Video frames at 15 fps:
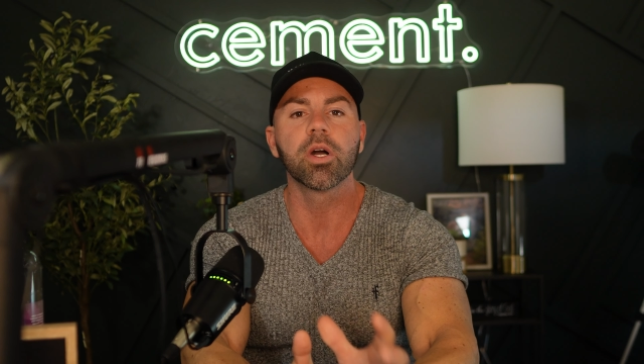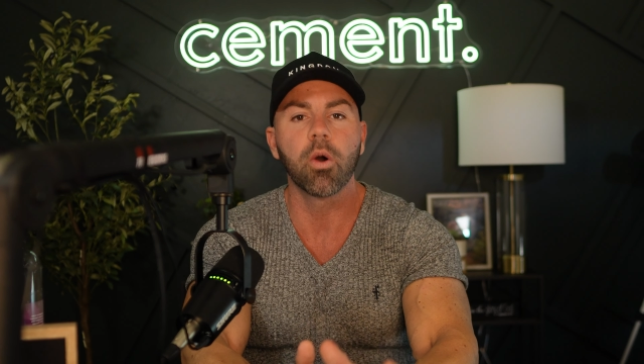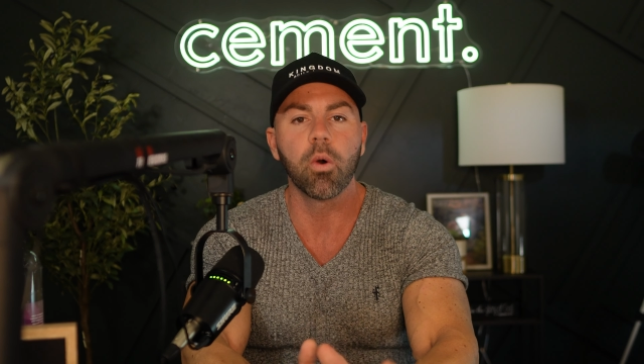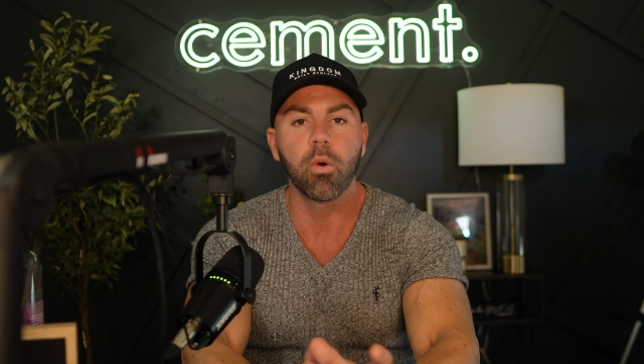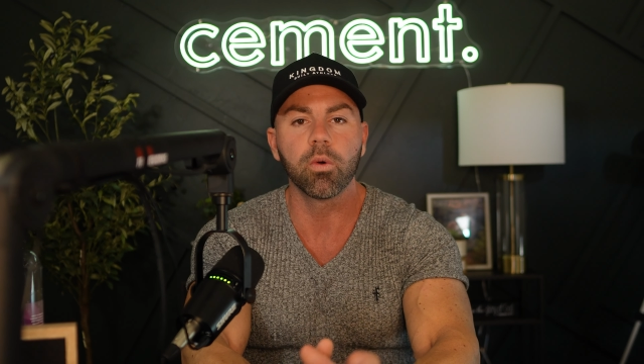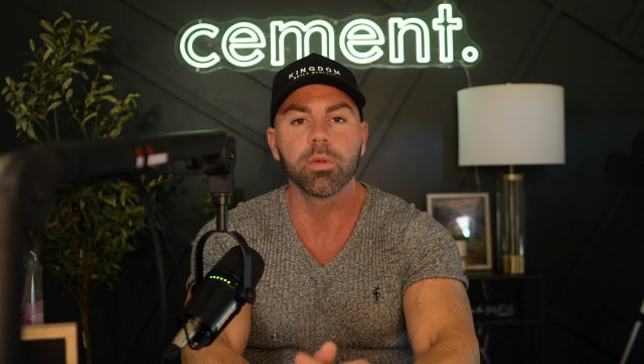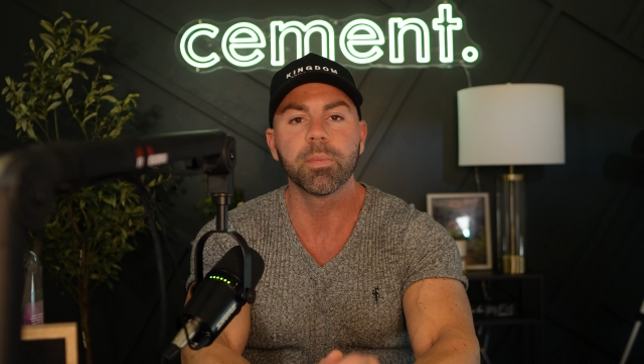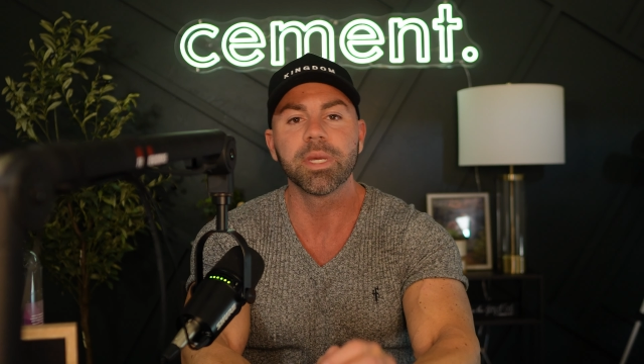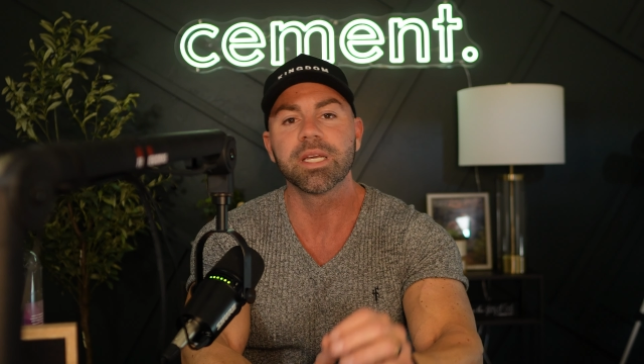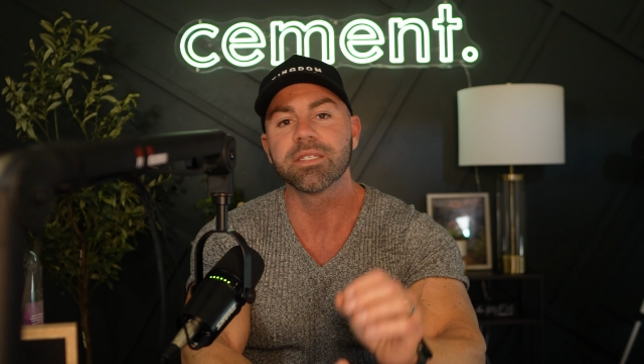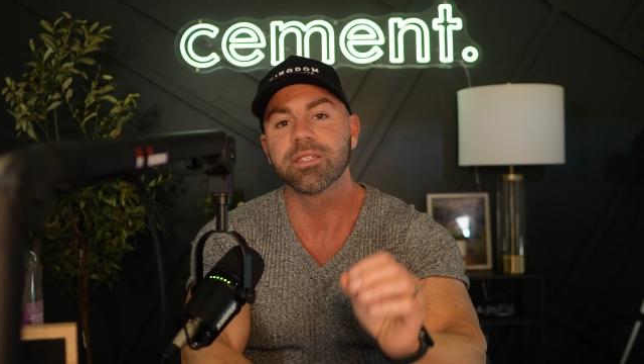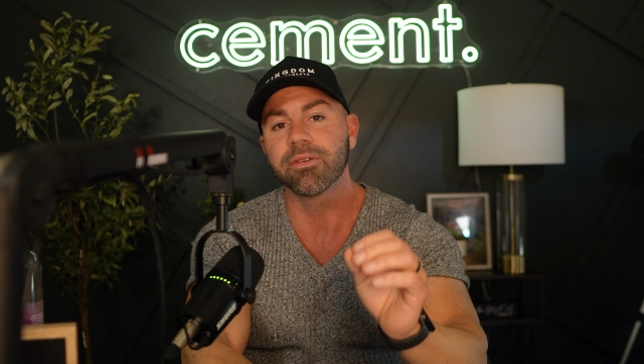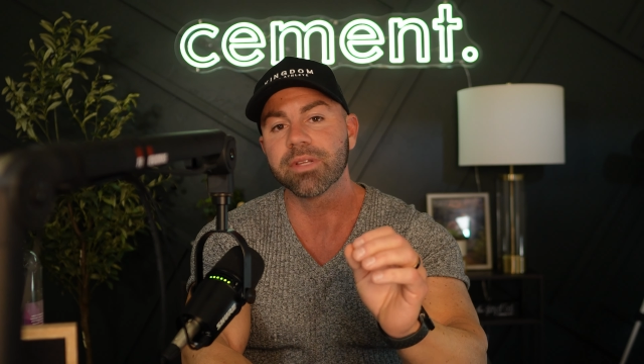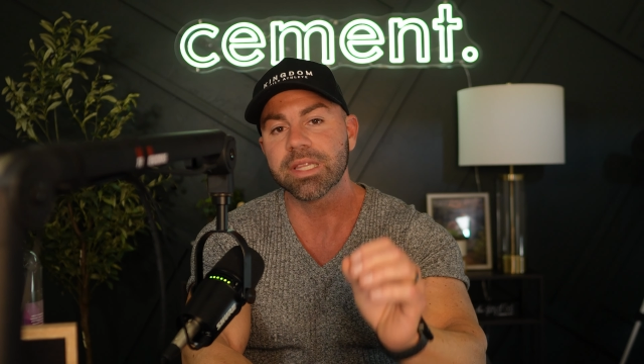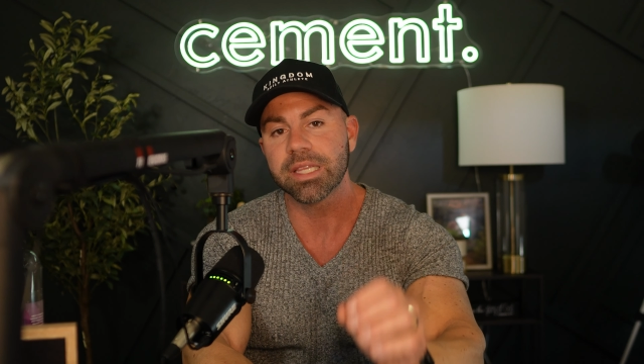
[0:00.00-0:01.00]
cold because
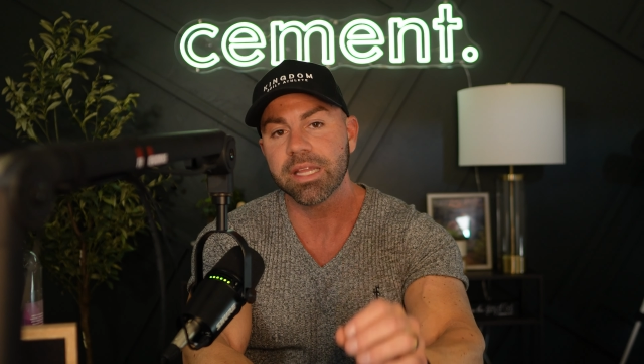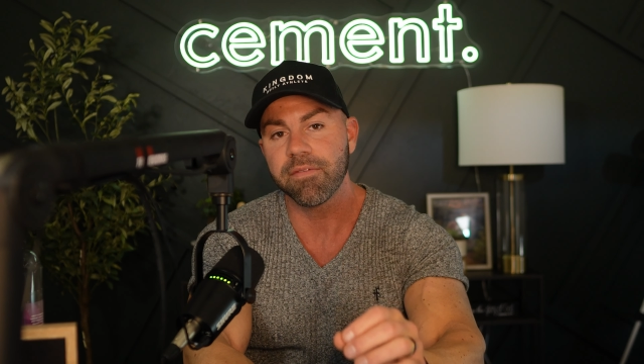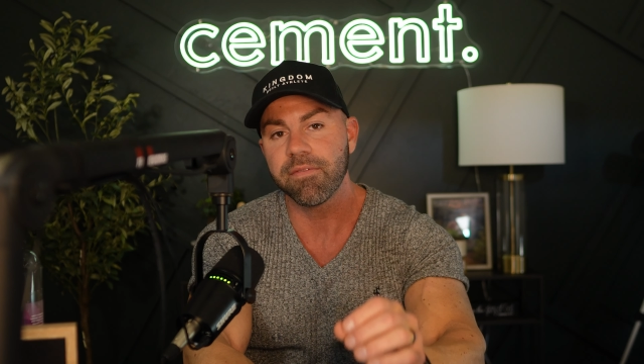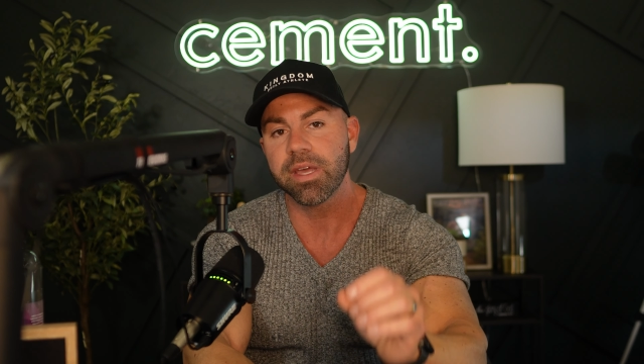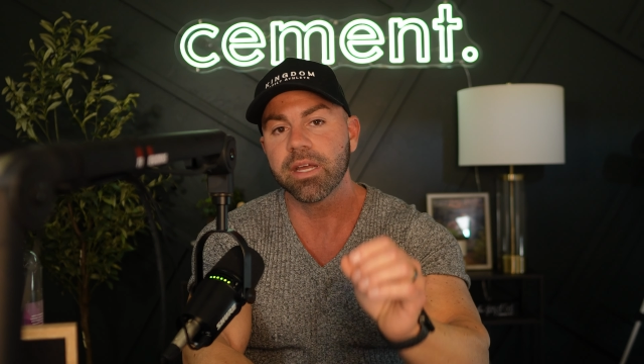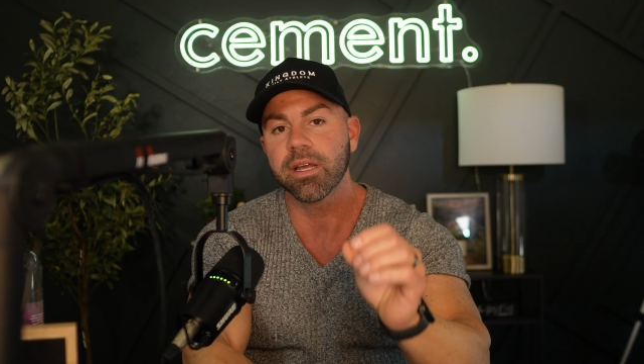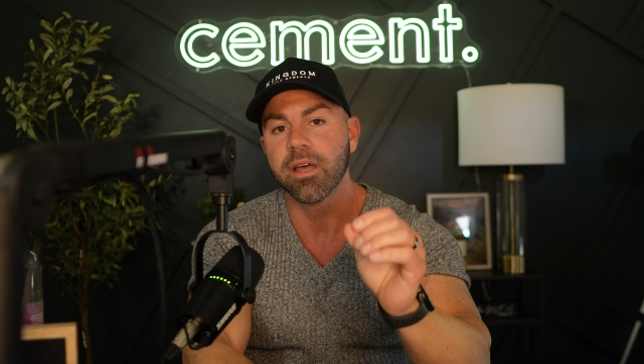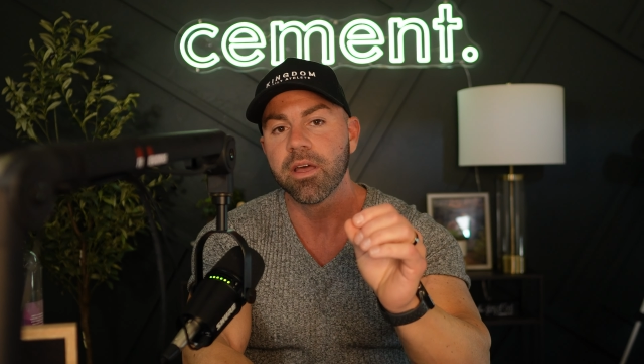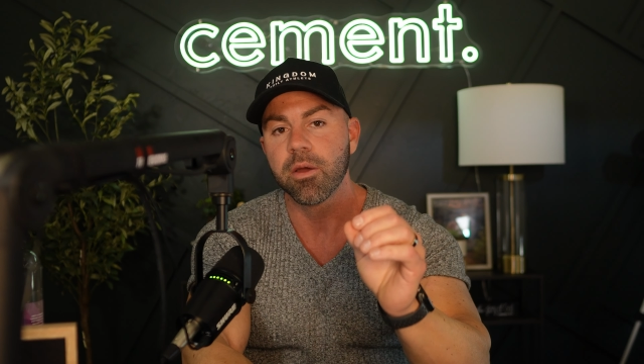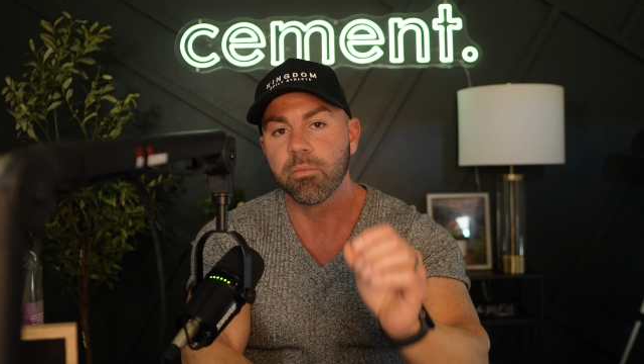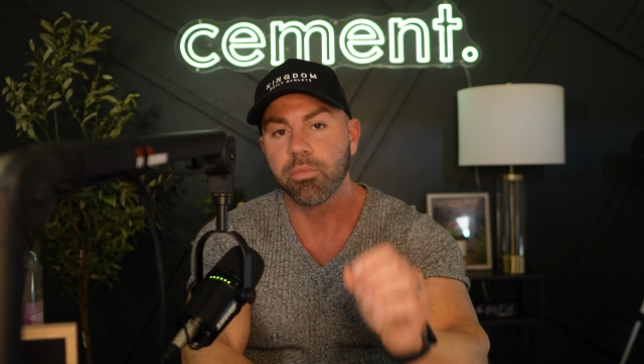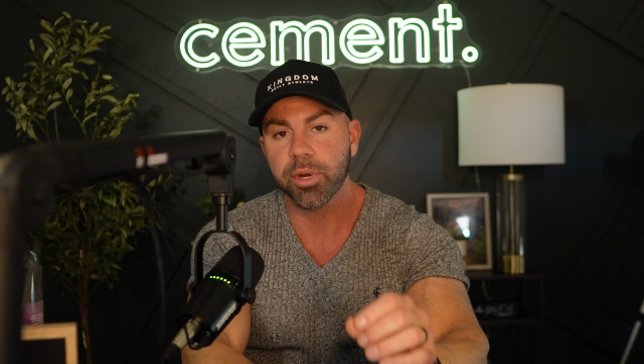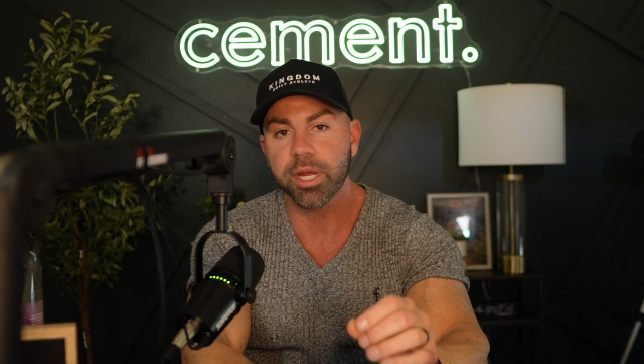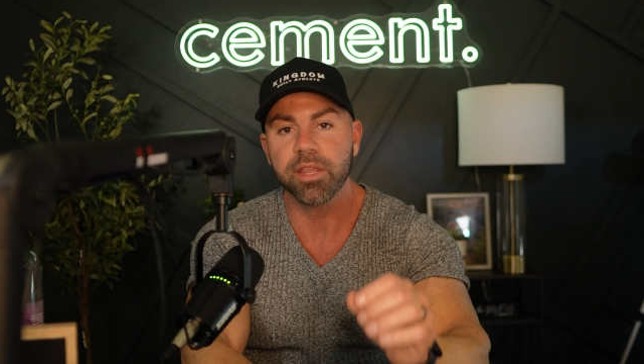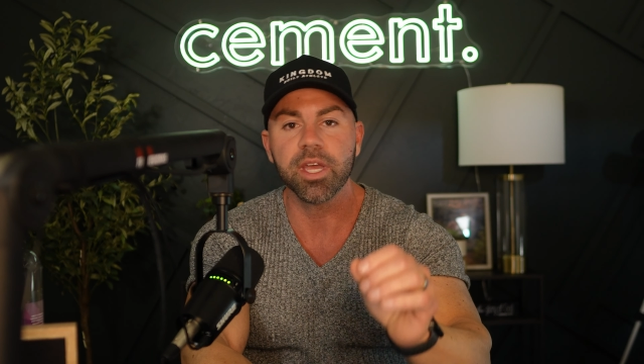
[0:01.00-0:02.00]
they're living,
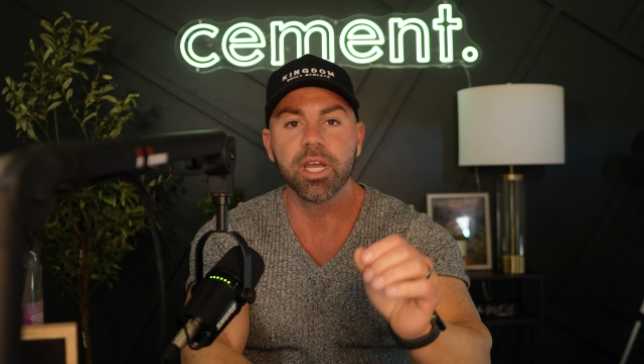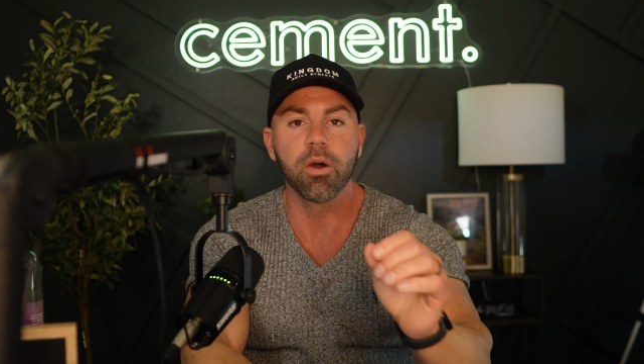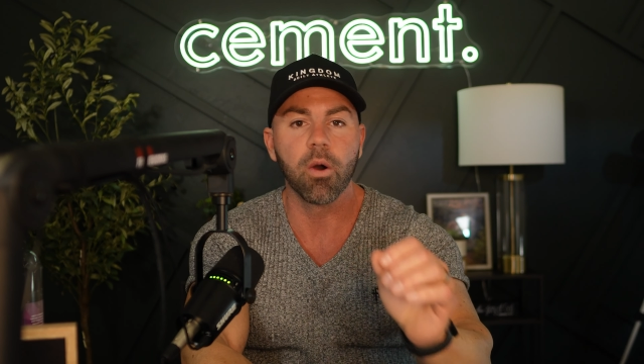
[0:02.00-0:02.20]
breathing